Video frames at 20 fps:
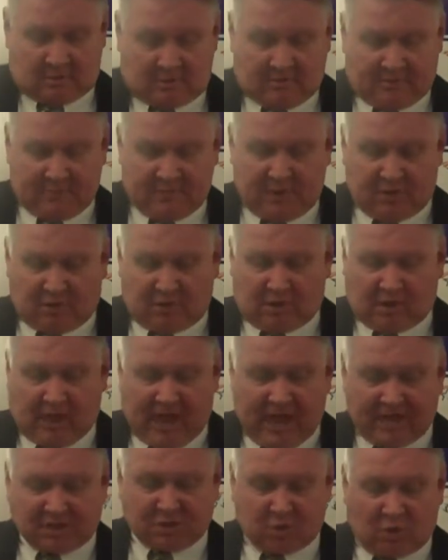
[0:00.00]
of
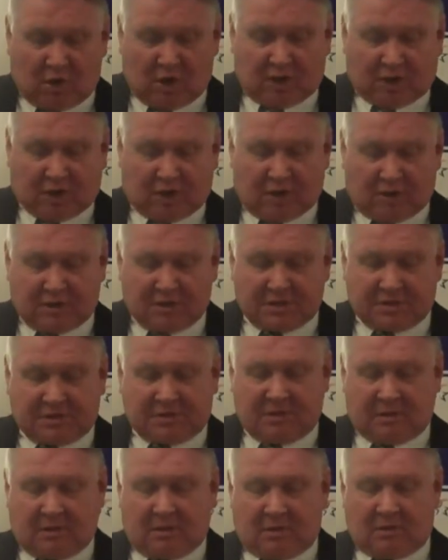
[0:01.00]
middle-class
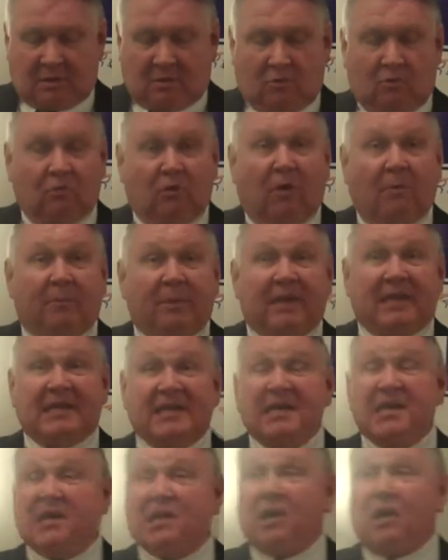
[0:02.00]
workers will be
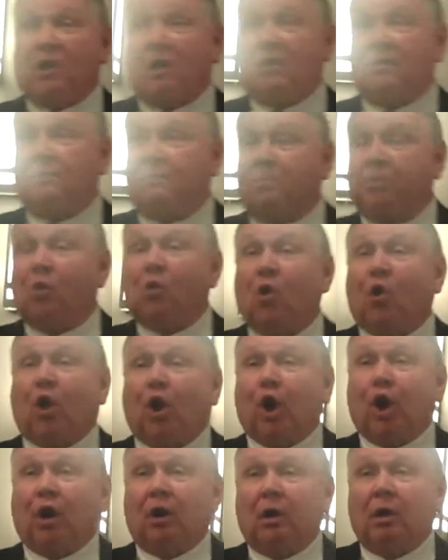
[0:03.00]
near
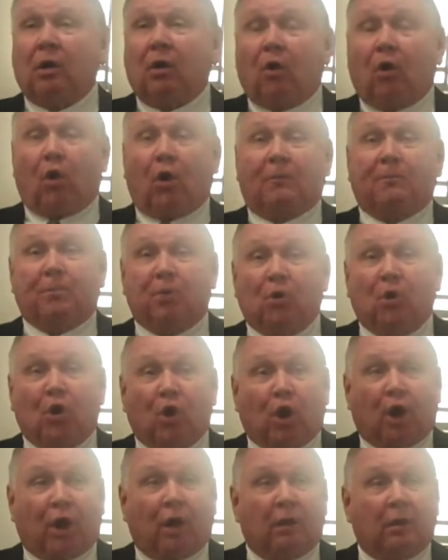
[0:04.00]
poor or
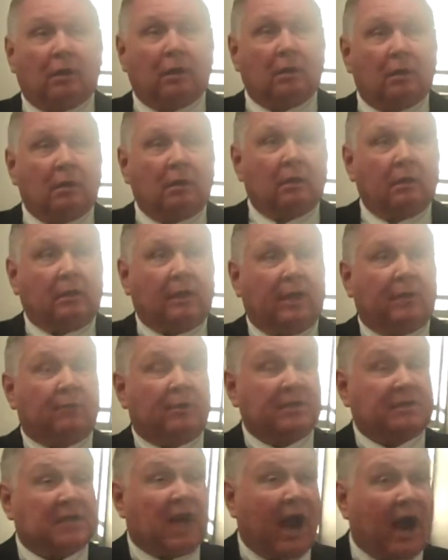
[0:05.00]
poor in
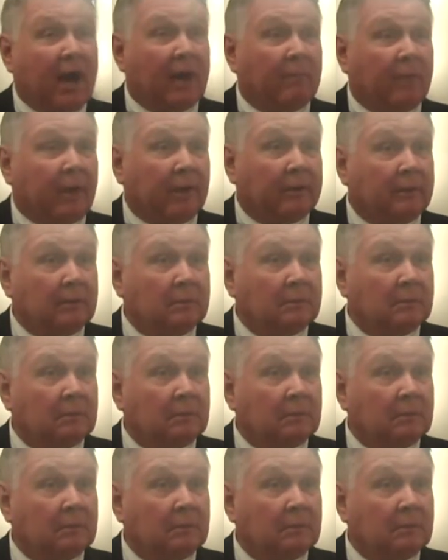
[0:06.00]
retirement.